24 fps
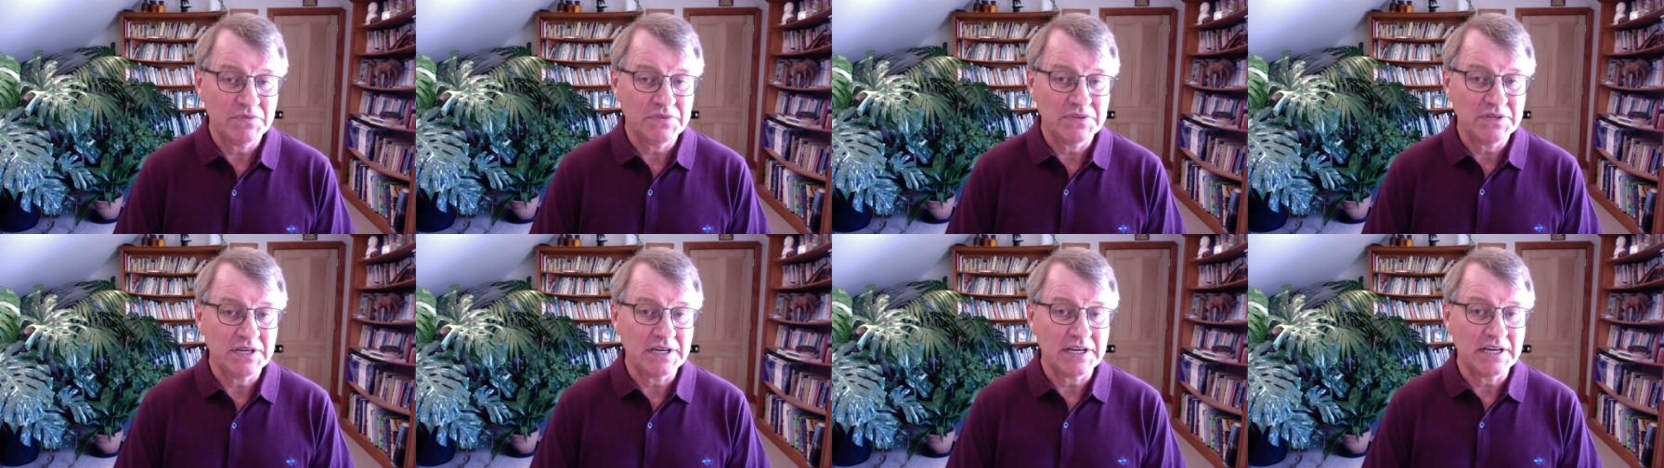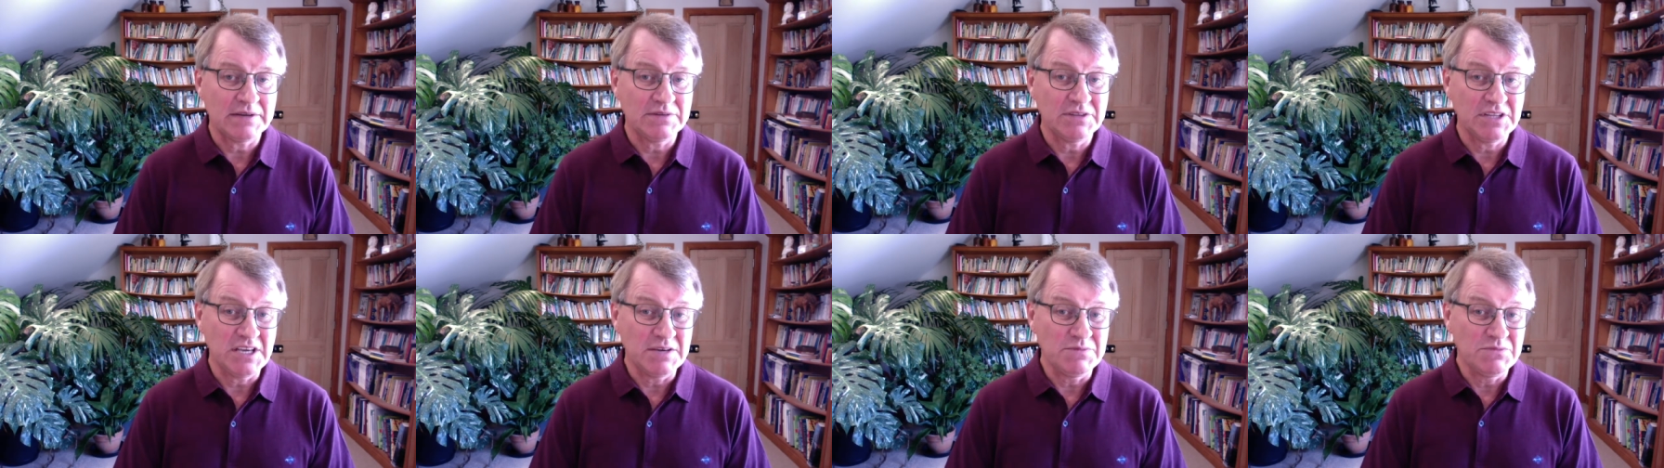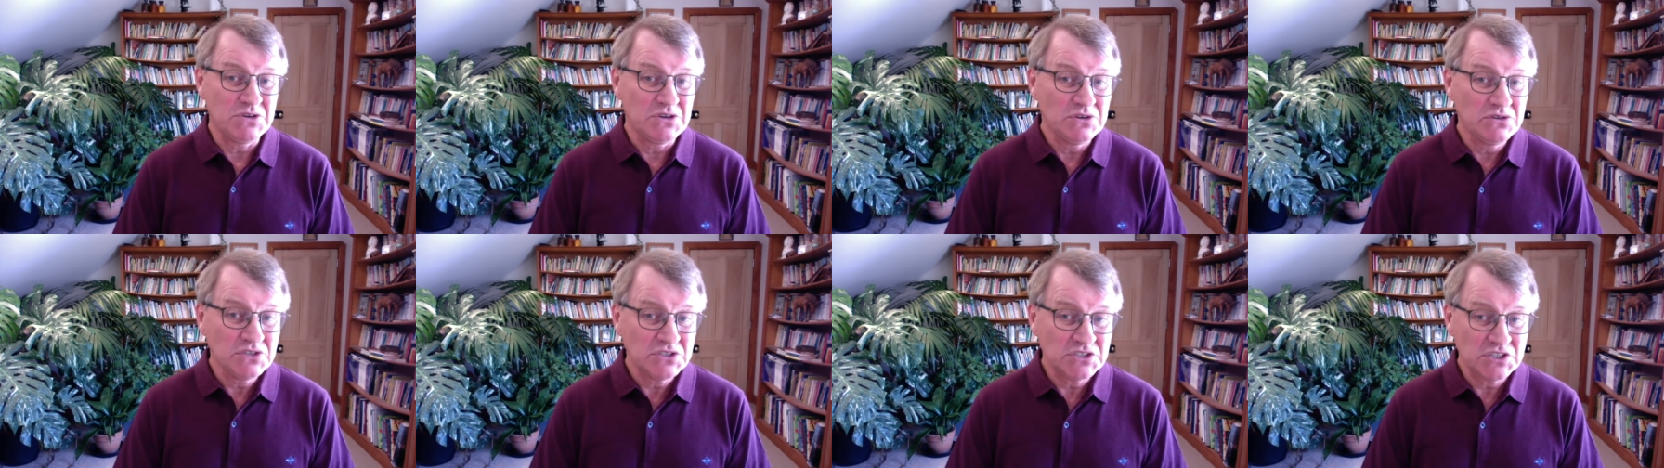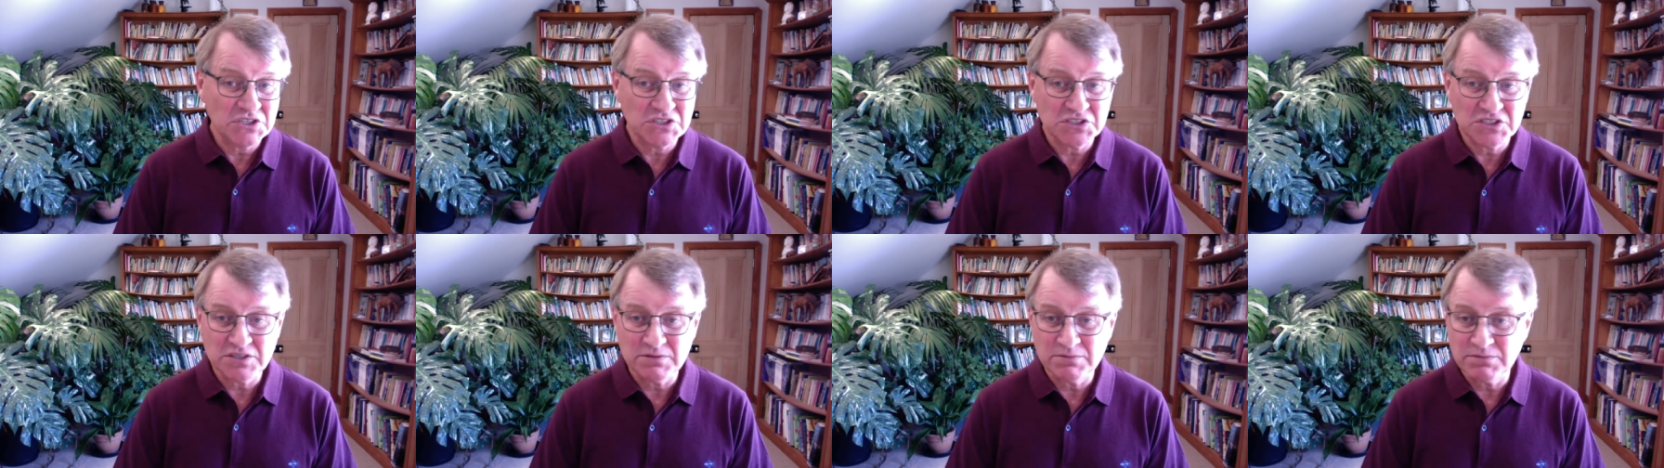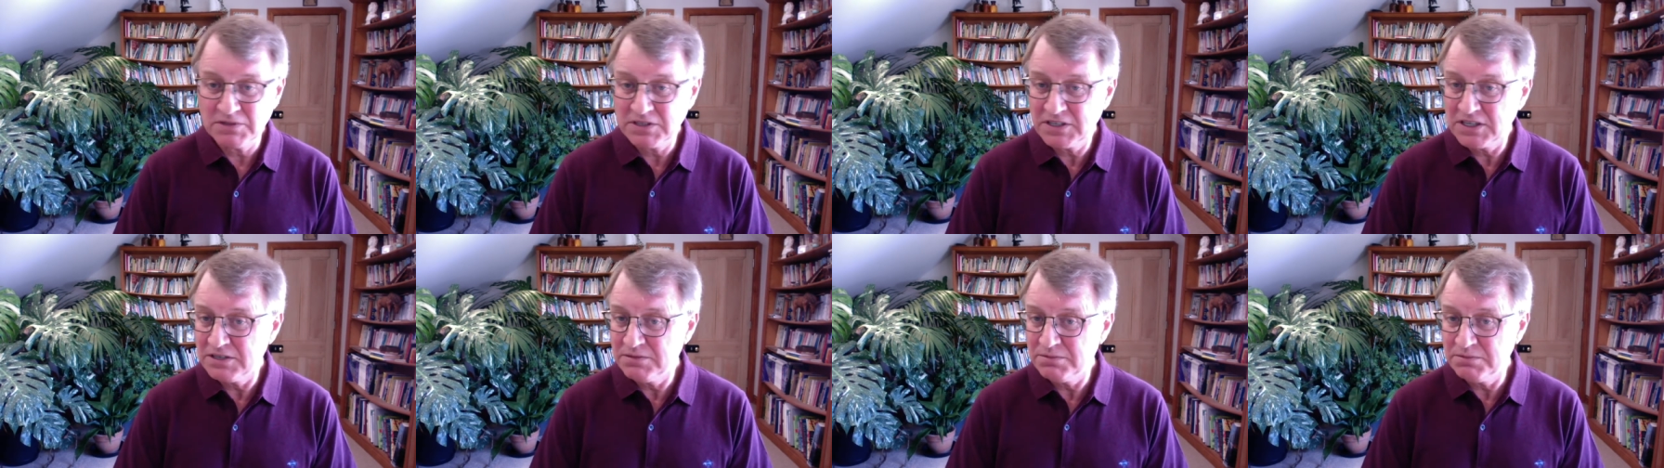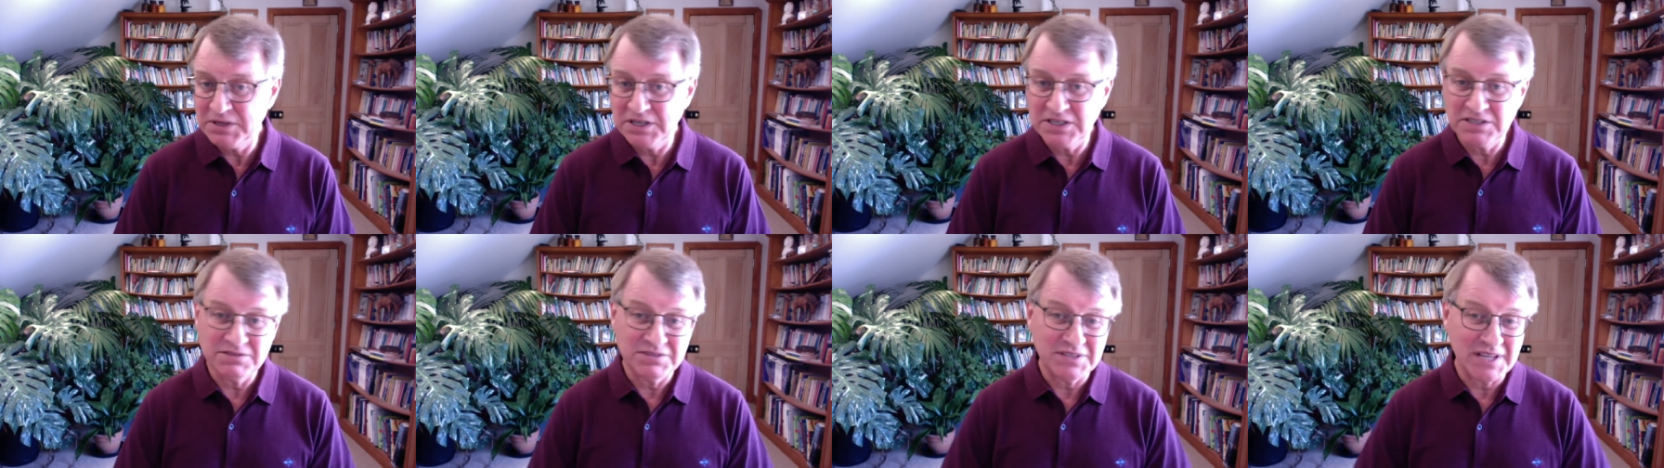Uh, the immune system can
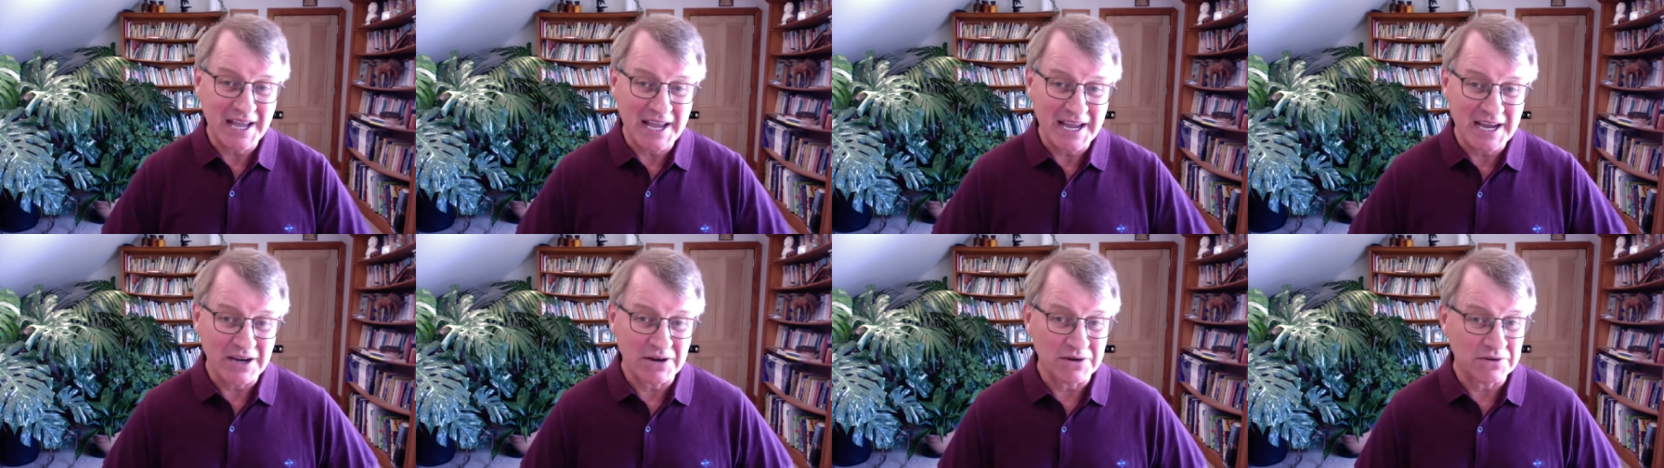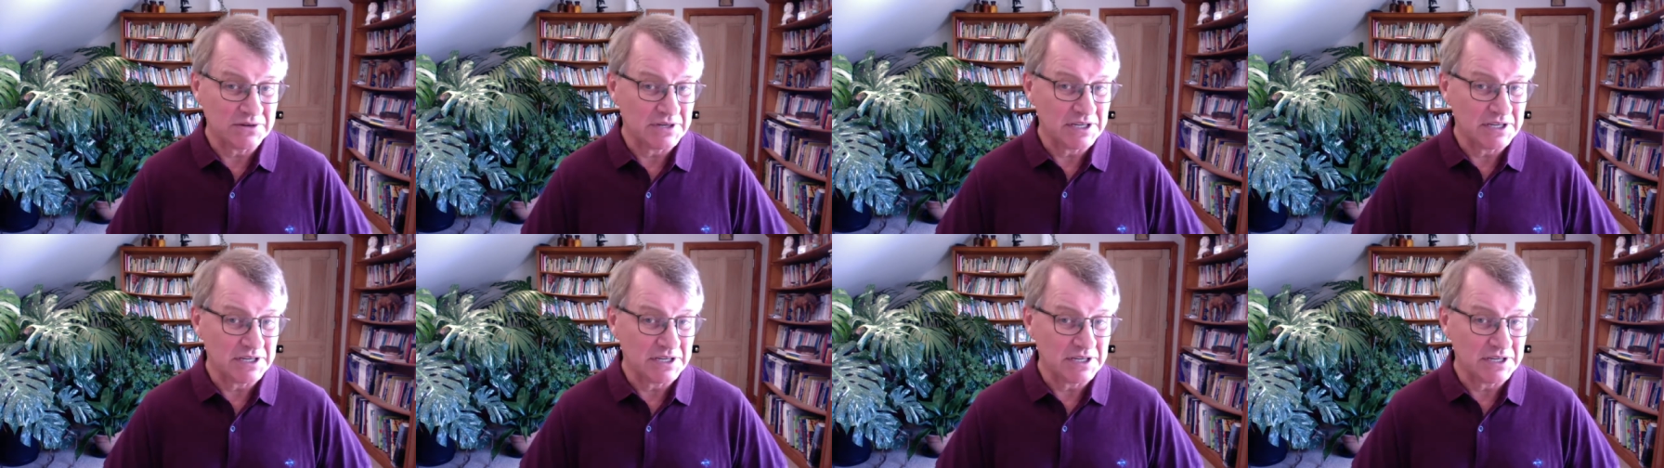be down